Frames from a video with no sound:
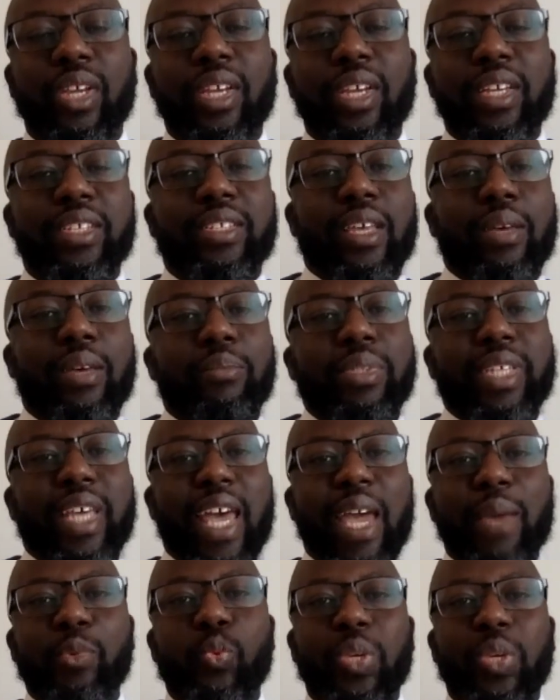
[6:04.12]

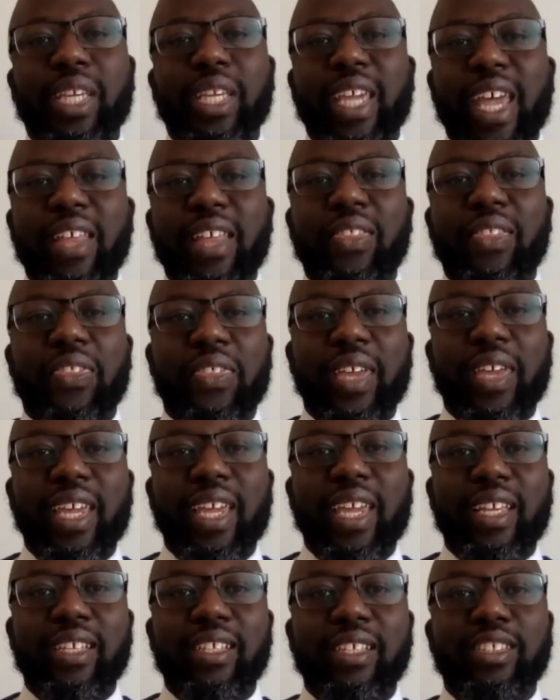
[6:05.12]
sometimes we get
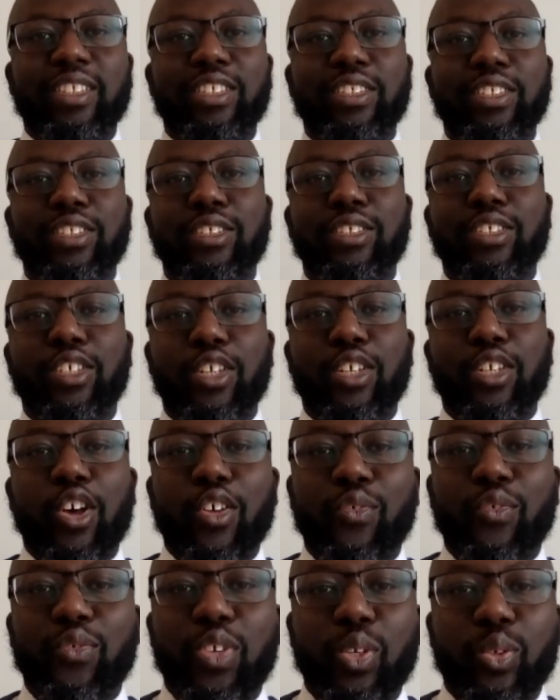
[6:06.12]
things
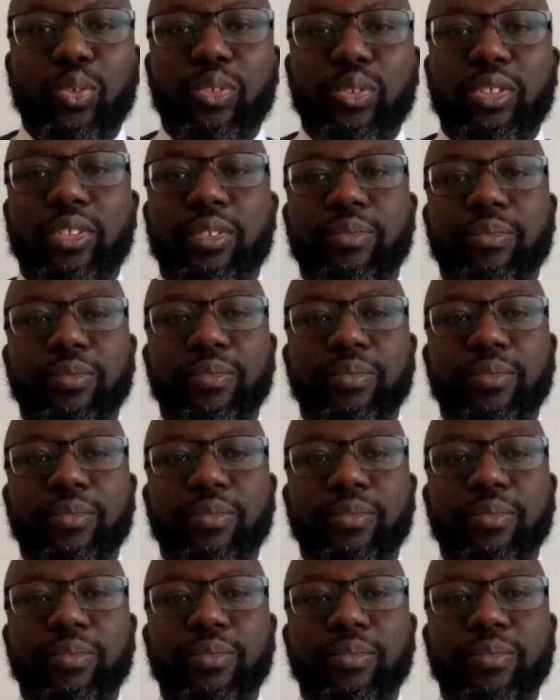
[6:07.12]
confused.